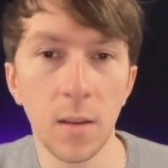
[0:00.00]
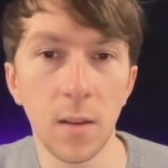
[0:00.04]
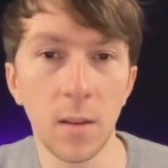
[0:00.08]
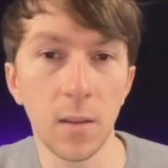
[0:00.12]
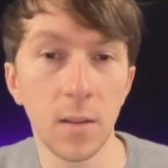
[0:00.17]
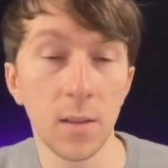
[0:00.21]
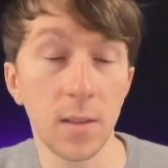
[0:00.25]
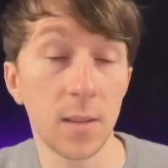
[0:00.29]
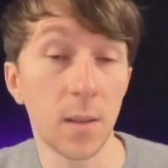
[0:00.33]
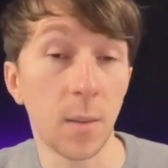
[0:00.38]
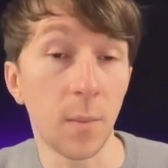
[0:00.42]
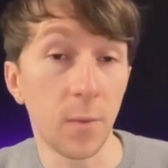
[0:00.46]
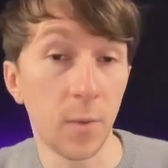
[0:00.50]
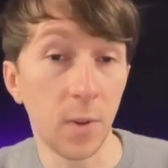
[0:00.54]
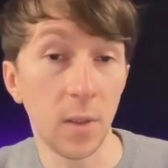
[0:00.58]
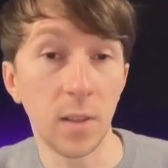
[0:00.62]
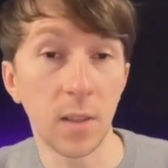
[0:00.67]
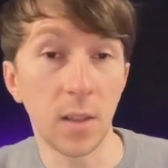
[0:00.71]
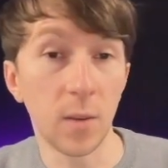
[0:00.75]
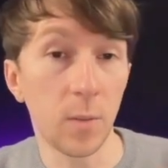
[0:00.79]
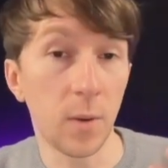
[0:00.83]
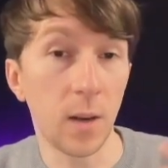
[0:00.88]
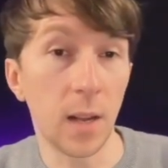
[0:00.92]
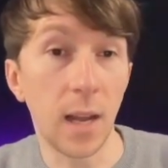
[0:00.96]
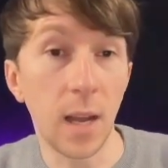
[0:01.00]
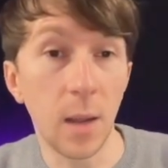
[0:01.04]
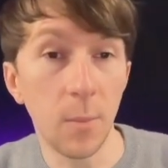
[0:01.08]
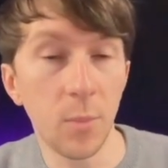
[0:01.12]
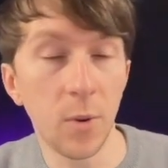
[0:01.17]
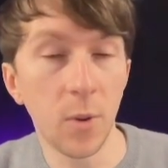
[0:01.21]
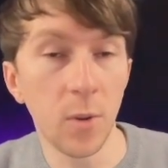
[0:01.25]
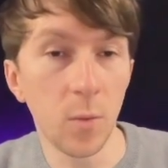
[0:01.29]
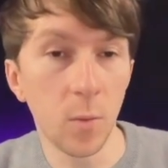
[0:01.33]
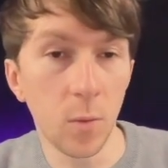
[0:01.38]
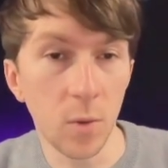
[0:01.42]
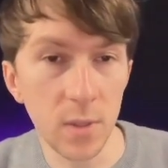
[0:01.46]
something that will
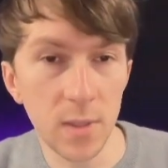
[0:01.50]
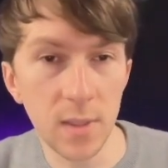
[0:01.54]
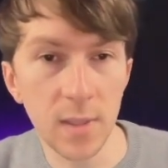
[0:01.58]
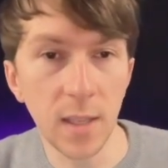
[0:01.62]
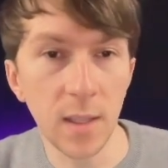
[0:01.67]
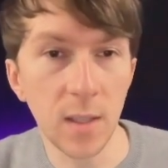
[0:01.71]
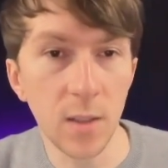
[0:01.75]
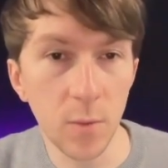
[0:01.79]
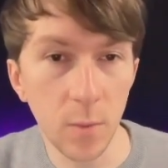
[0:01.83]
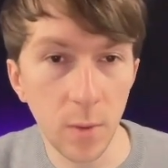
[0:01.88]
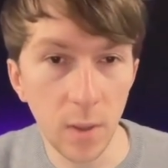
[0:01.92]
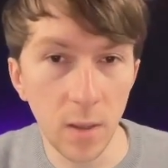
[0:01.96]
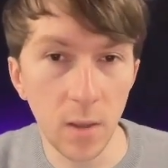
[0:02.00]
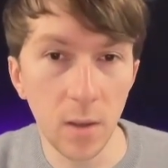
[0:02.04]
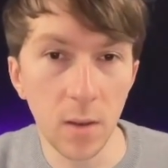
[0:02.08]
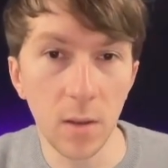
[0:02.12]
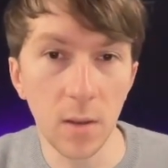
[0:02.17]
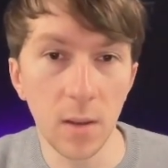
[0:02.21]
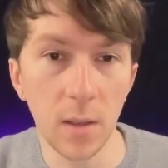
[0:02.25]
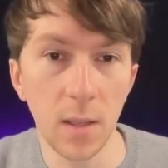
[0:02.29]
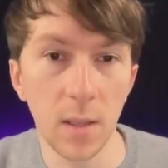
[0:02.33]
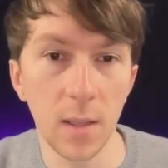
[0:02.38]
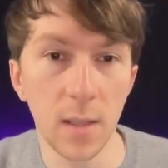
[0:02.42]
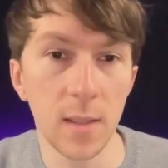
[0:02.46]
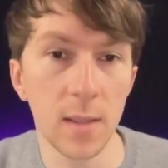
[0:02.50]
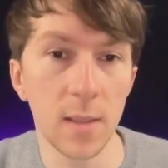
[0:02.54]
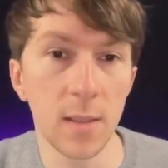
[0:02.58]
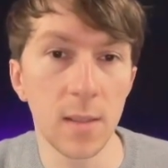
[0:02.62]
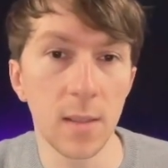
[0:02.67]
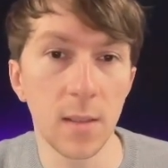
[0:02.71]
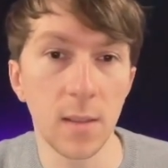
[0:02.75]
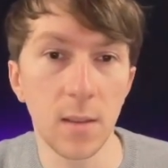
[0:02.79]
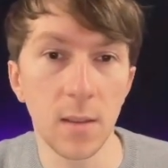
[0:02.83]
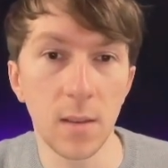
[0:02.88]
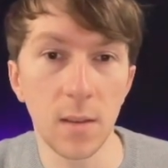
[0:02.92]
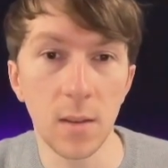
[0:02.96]
happen once that trigger is
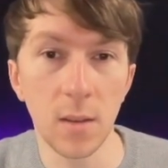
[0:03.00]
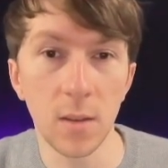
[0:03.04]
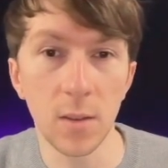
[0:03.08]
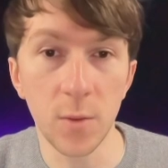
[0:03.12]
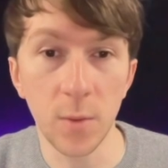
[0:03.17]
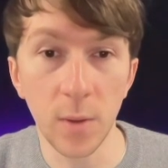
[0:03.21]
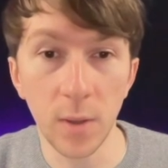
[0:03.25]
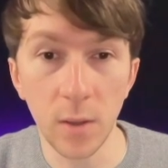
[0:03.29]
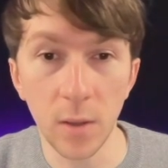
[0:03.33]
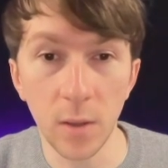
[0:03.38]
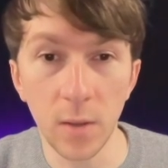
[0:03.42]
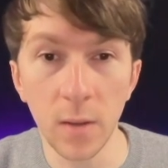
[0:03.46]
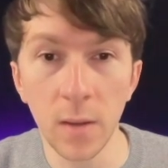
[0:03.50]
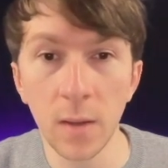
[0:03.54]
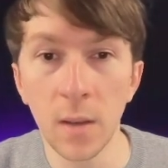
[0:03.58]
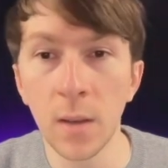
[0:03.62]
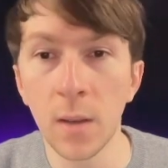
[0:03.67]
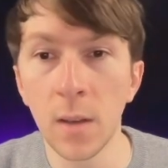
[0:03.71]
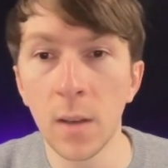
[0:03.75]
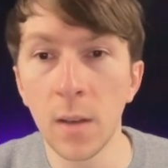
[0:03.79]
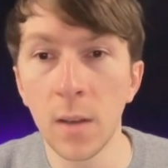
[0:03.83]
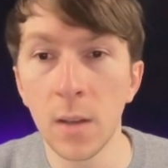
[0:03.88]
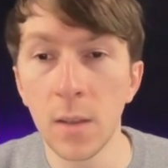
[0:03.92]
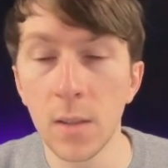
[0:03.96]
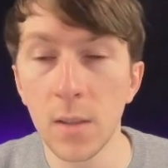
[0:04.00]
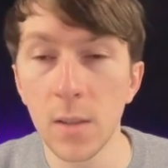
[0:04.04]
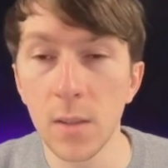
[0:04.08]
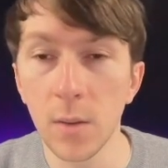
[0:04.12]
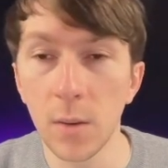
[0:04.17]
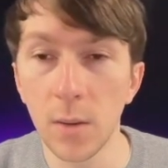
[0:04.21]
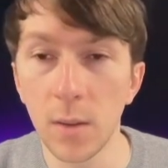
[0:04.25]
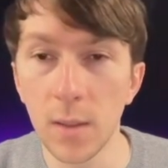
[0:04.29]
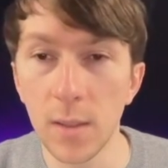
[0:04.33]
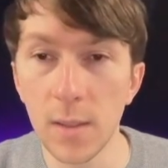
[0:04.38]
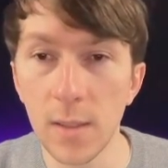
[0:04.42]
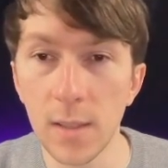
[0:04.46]
triggered. So
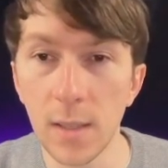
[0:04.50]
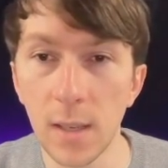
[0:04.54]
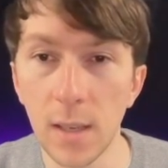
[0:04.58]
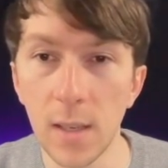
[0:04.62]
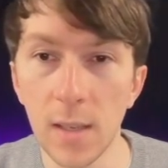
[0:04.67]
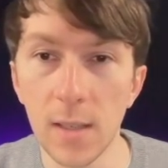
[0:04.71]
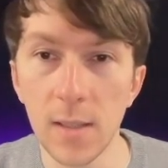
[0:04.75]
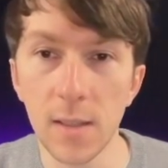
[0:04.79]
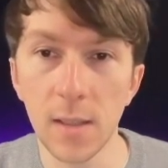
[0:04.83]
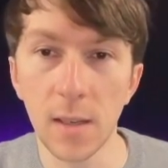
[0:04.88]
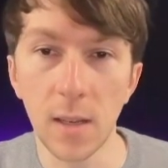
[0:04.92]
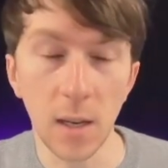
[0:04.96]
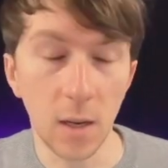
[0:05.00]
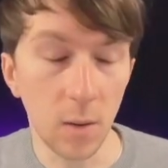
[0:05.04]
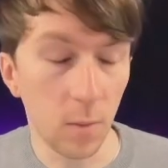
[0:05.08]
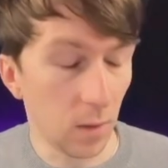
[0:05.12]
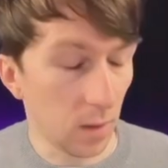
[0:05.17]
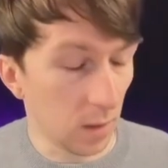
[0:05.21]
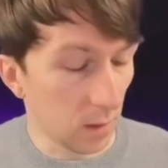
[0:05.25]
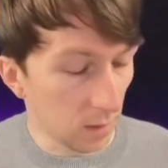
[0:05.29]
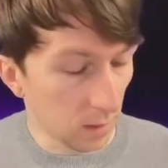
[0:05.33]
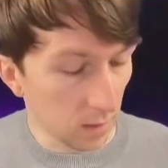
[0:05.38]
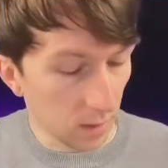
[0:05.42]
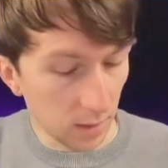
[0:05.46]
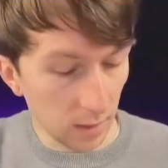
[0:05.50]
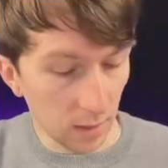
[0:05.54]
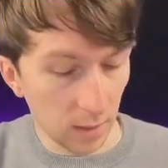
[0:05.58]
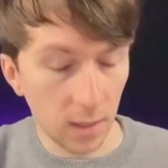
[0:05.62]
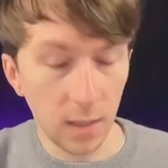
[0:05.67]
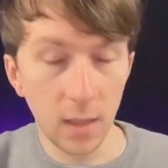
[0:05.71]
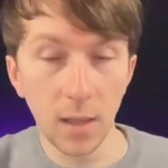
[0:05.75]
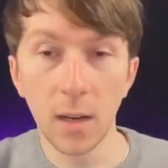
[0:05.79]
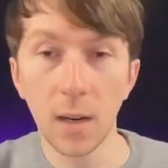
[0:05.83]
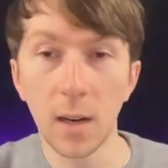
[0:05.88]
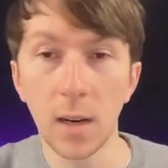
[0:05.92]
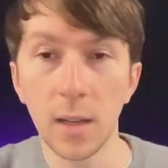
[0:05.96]
in this case, I will click
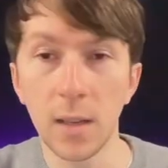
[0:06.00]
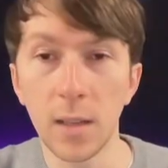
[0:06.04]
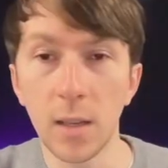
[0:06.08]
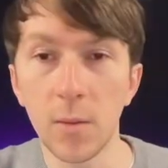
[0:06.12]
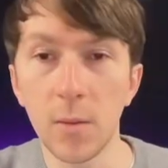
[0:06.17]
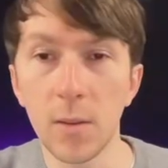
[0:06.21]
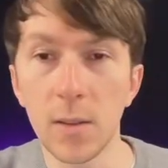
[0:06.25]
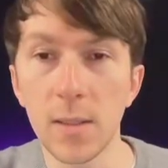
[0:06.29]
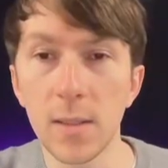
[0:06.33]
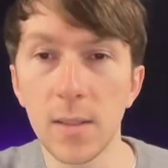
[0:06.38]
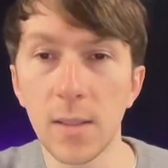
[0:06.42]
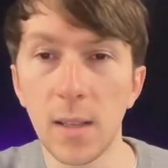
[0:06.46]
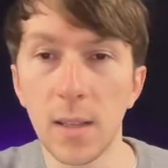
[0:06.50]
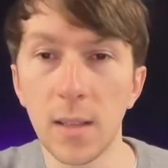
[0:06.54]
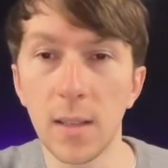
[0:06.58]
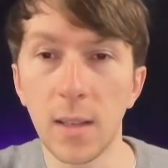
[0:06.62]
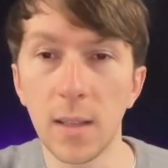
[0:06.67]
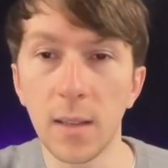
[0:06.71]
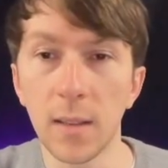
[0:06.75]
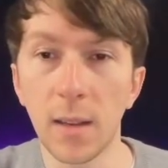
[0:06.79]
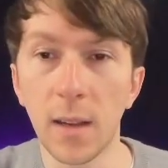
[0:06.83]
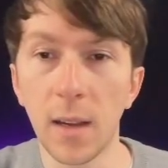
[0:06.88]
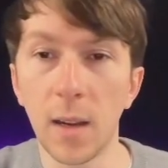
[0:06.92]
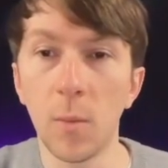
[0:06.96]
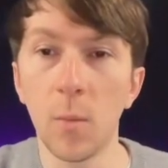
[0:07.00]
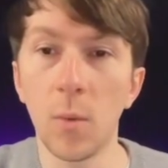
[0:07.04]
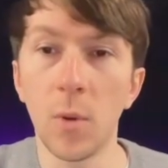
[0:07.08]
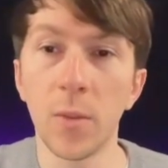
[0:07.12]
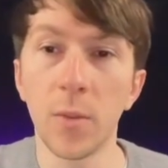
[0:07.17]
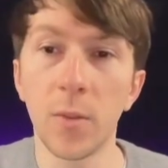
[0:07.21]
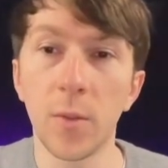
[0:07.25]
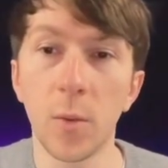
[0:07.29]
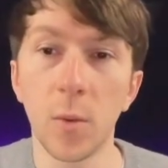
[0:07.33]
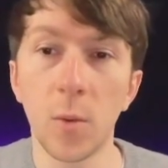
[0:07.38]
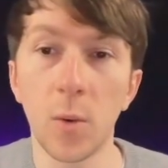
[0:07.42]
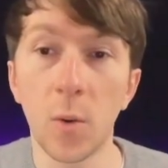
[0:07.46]
here and I will say that I want
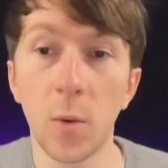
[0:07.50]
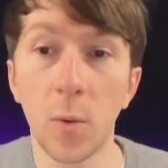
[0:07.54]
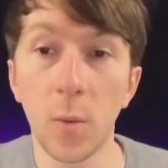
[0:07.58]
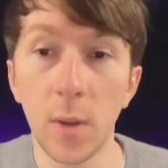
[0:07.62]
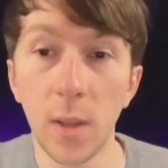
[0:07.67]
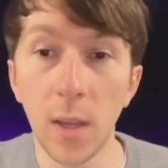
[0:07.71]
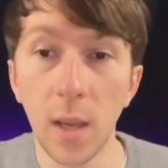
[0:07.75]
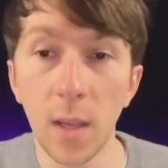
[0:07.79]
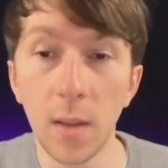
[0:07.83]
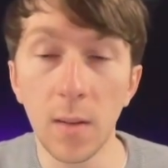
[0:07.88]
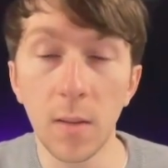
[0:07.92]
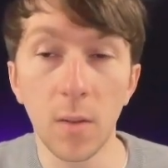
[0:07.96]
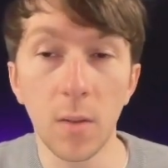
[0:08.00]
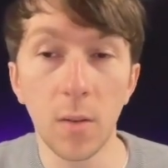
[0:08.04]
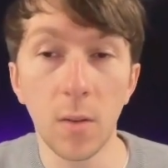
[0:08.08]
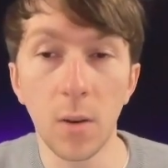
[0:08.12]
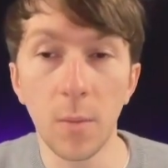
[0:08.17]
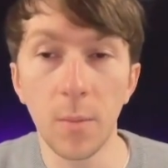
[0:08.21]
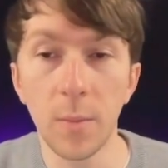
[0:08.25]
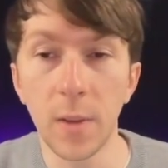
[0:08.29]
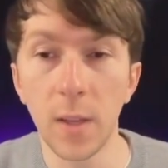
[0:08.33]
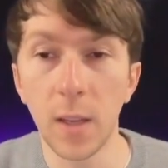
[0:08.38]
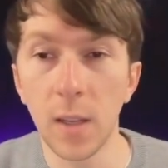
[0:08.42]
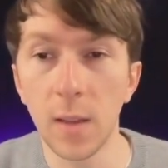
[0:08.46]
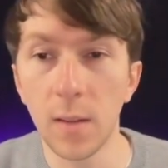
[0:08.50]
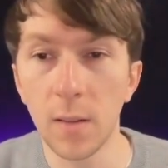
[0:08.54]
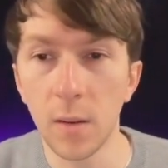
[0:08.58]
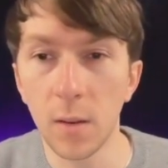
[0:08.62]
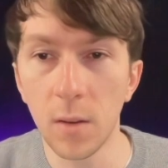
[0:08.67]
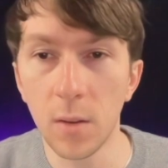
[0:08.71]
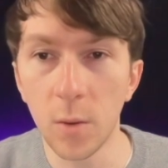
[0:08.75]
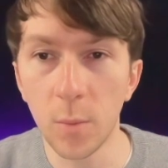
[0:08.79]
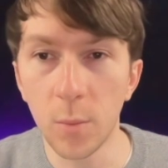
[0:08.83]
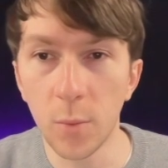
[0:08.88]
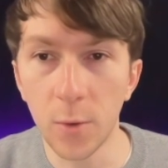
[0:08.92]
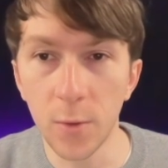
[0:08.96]
to create or update
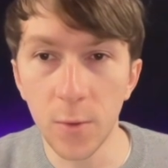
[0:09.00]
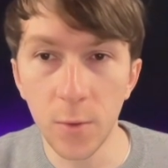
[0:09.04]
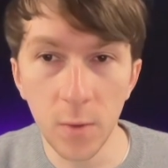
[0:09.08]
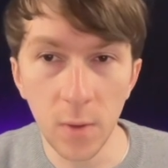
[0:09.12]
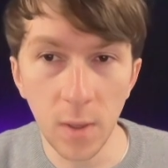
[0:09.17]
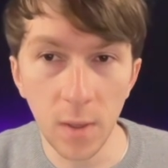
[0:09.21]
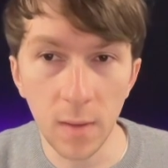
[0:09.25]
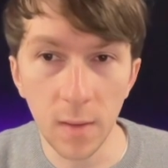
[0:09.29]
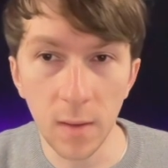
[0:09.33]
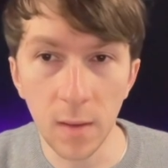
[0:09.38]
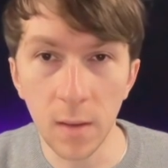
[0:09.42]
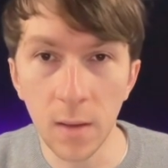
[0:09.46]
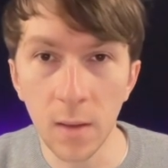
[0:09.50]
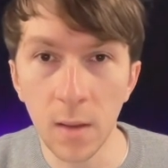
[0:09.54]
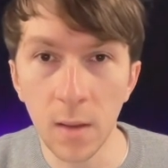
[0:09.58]
an opportunity.